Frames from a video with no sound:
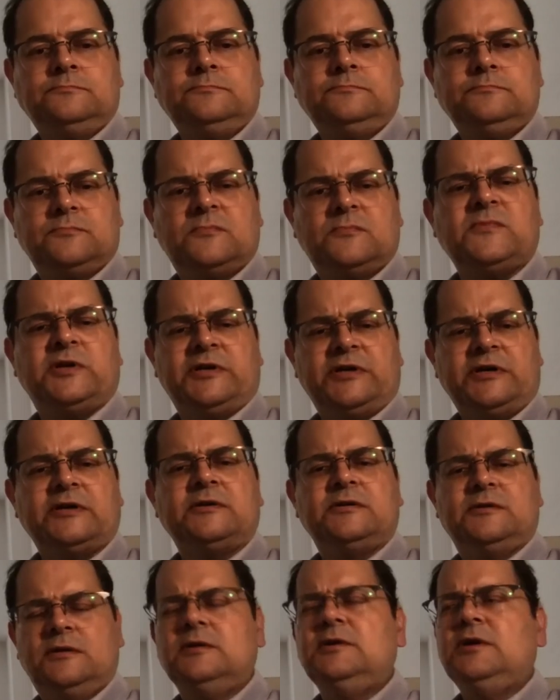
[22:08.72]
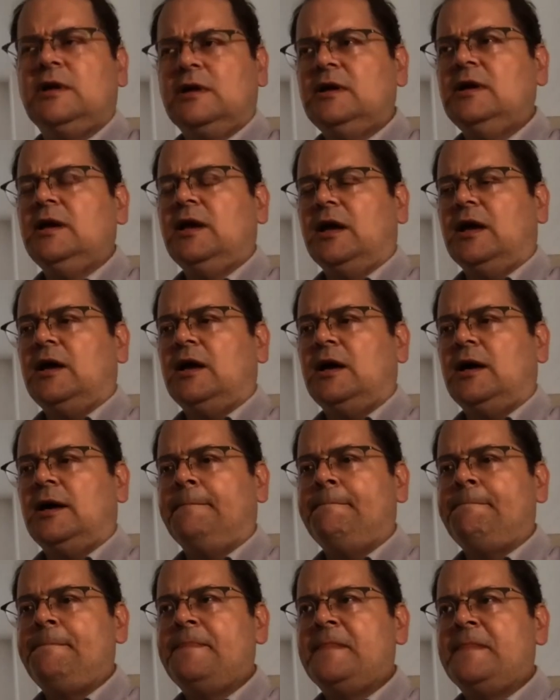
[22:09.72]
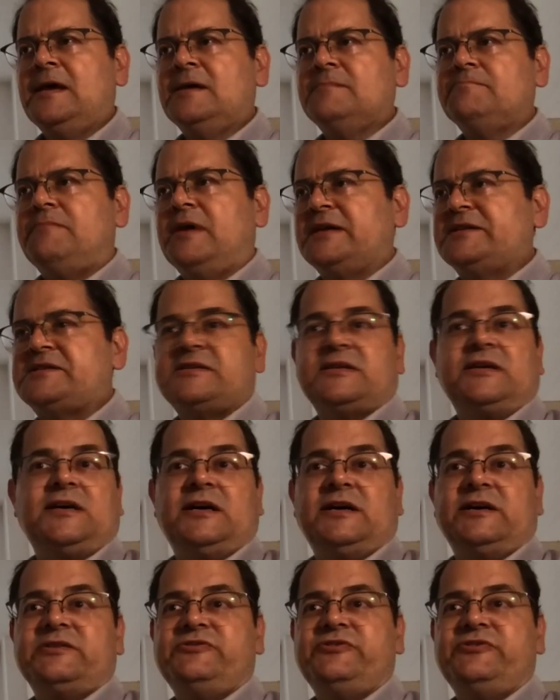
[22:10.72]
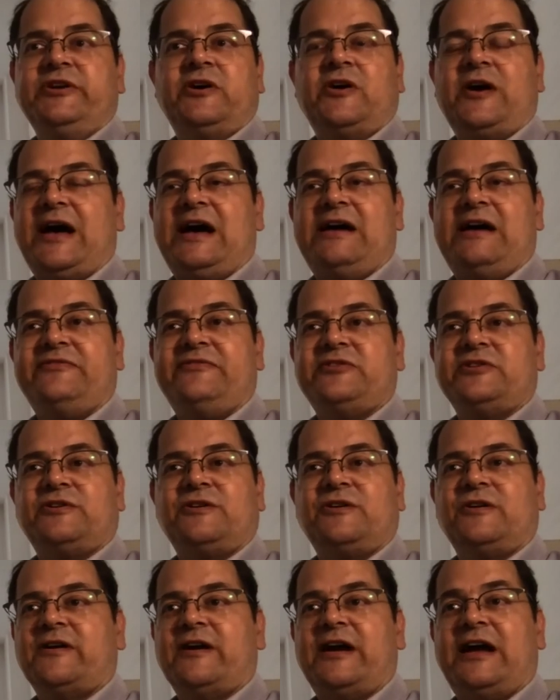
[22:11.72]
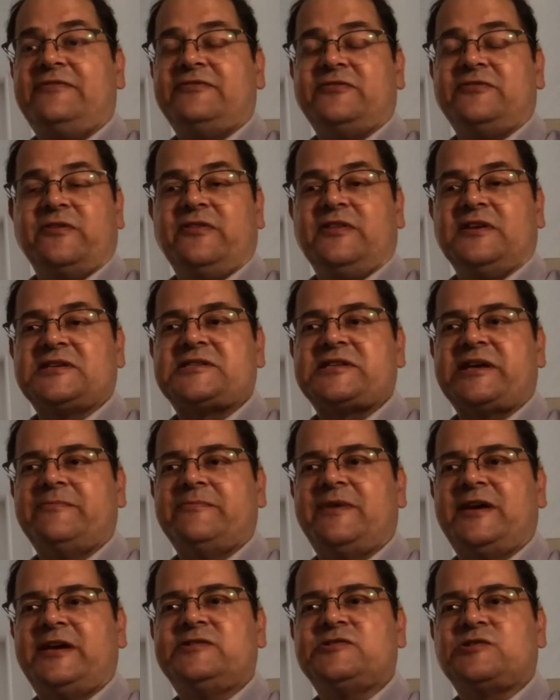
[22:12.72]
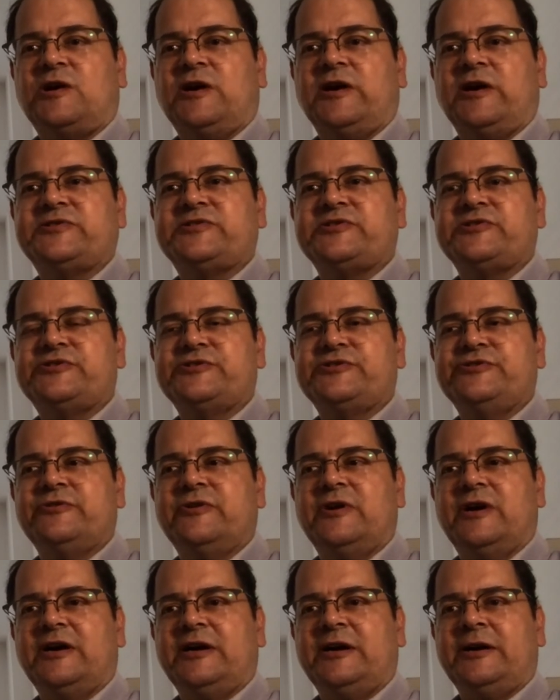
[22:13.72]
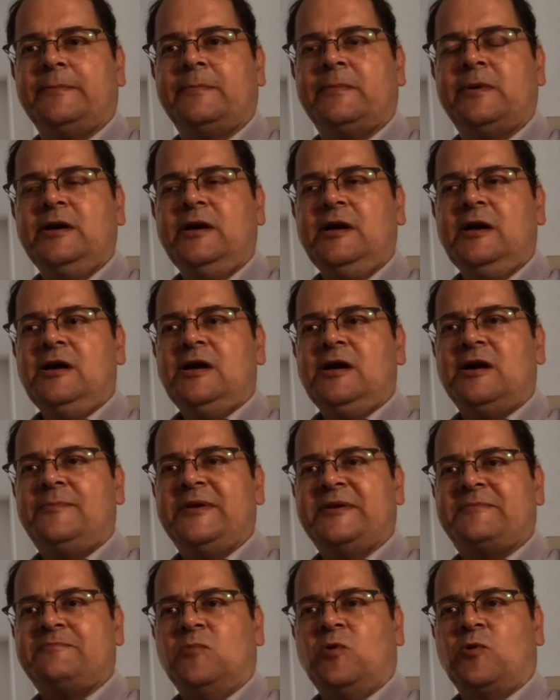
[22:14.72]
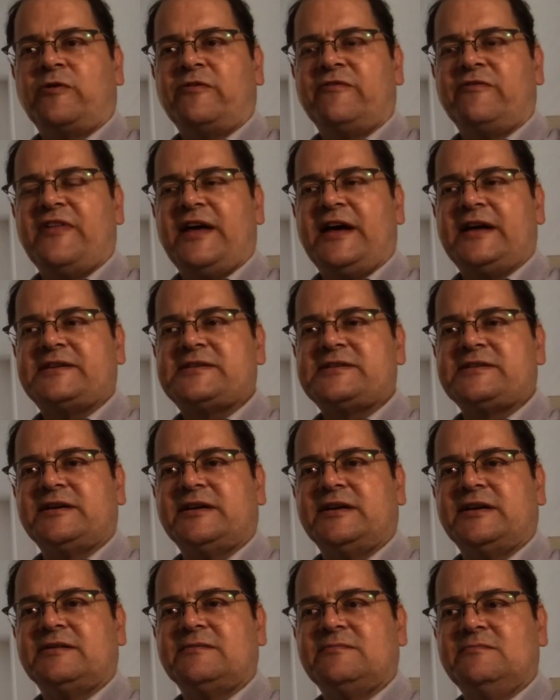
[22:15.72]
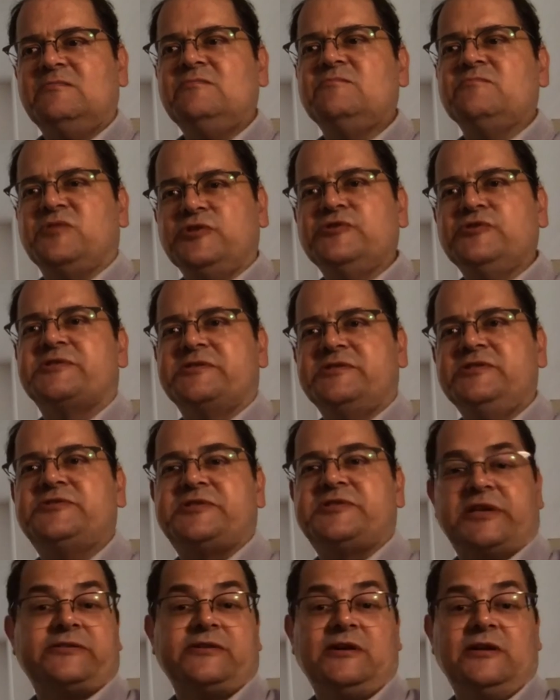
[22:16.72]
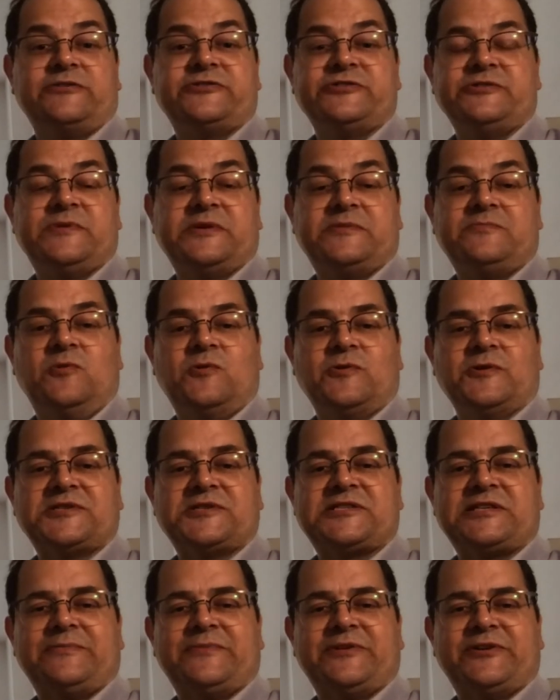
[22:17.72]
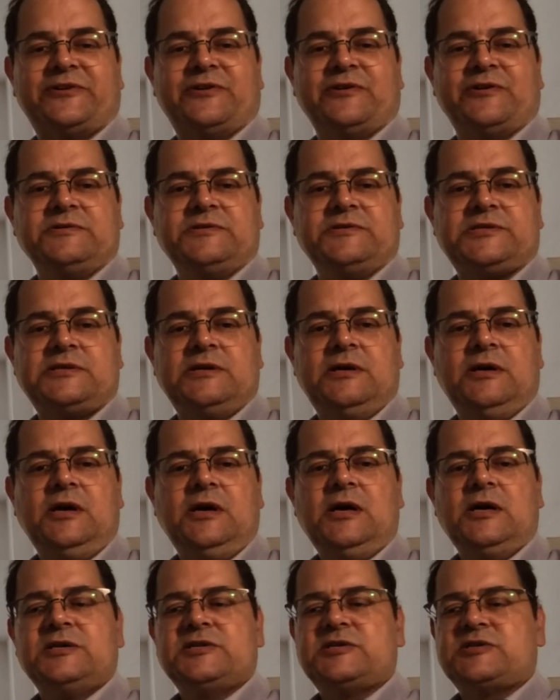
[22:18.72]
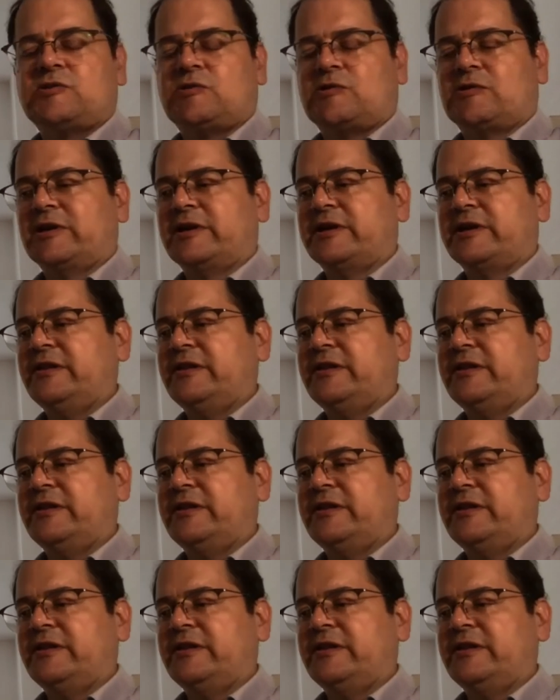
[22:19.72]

Yeah. Um, but after this, I may try to do a bit more of that. Use technology a bit more in seminars. Certainly,